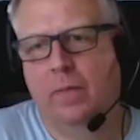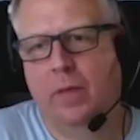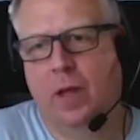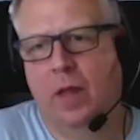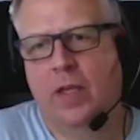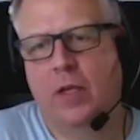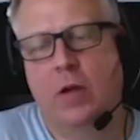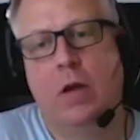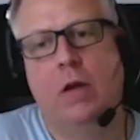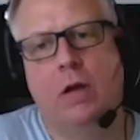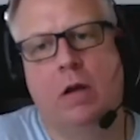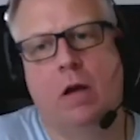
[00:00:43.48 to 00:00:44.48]
I think you
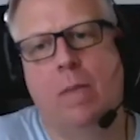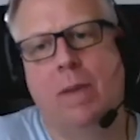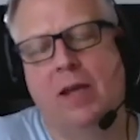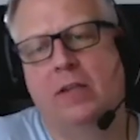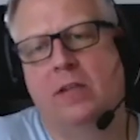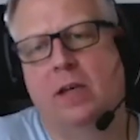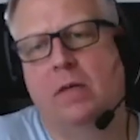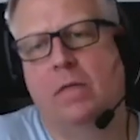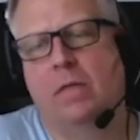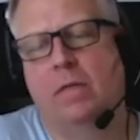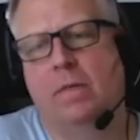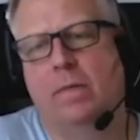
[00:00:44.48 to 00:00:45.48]
learn a lot about
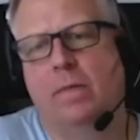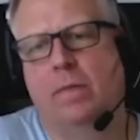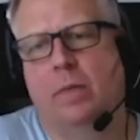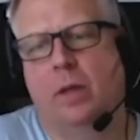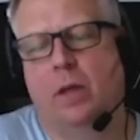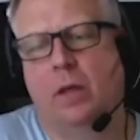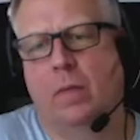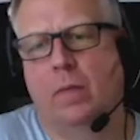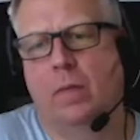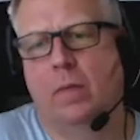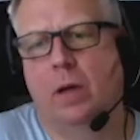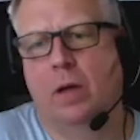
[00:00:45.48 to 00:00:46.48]
yourself. I
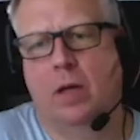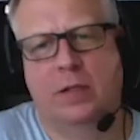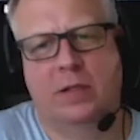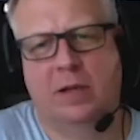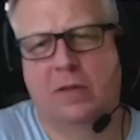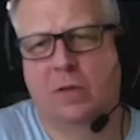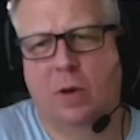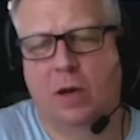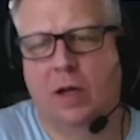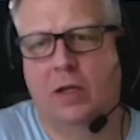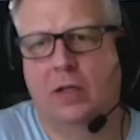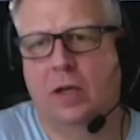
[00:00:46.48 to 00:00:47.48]
know that sounds
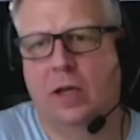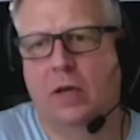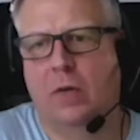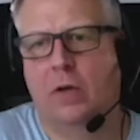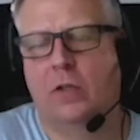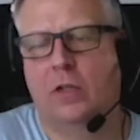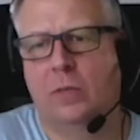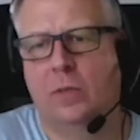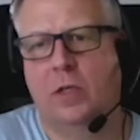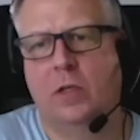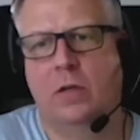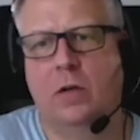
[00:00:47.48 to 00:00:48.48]
quite cliche and quite cheesy,
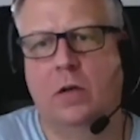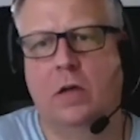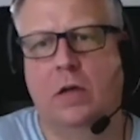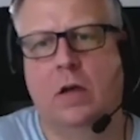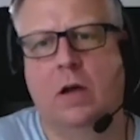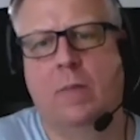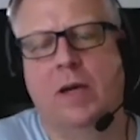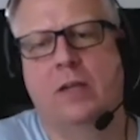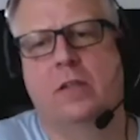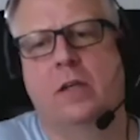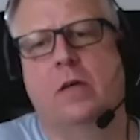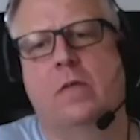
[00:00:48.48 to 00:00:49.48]
but you do learn a lot about
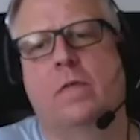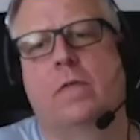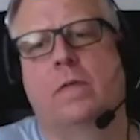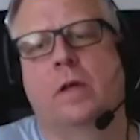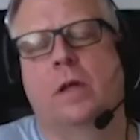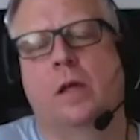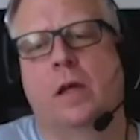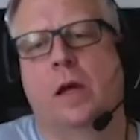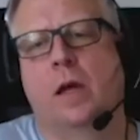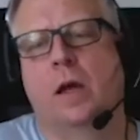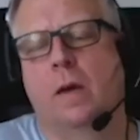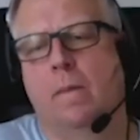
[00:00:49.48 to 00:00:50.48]
yourself
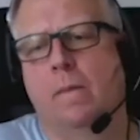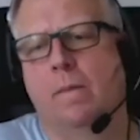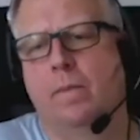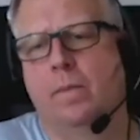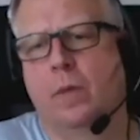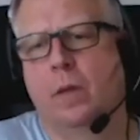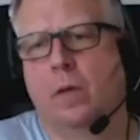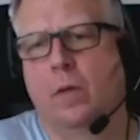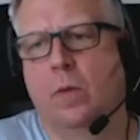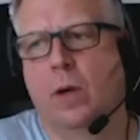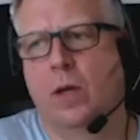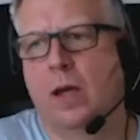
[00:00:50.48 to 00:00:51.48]

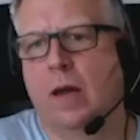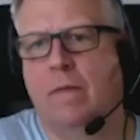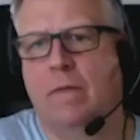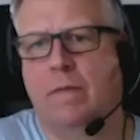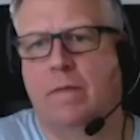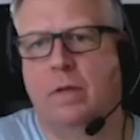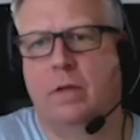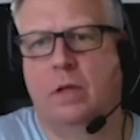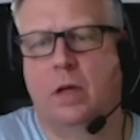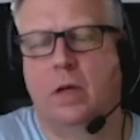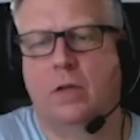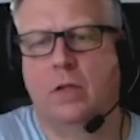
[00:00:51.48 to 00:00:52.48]
when you have, you
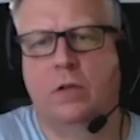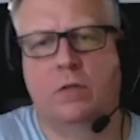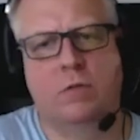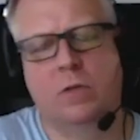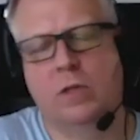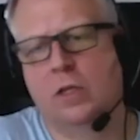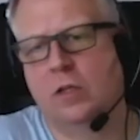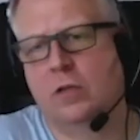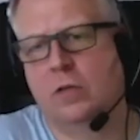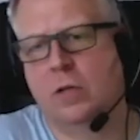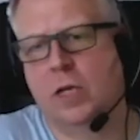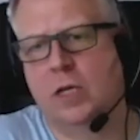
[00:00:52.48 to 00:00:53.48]
know, children with
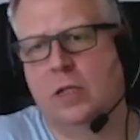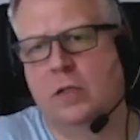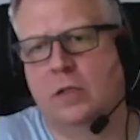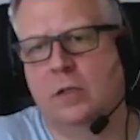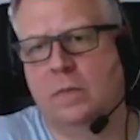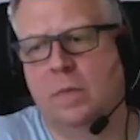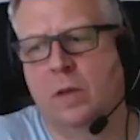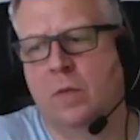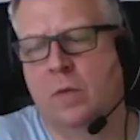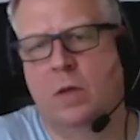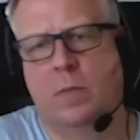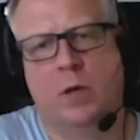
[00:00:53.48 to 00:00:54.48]
additional needs,
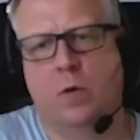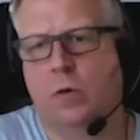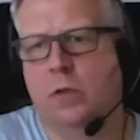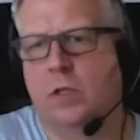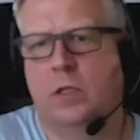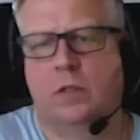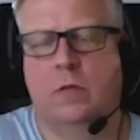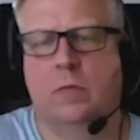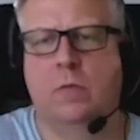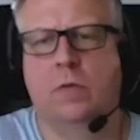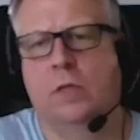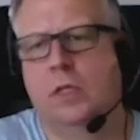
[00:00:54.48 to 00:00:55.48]
whether it be
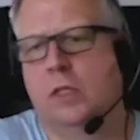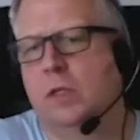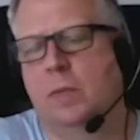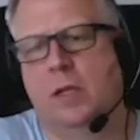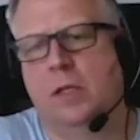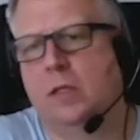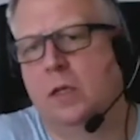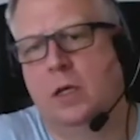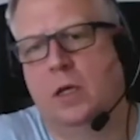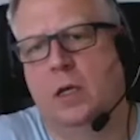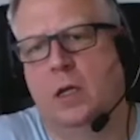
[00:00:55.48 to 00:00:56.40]
autism or disability.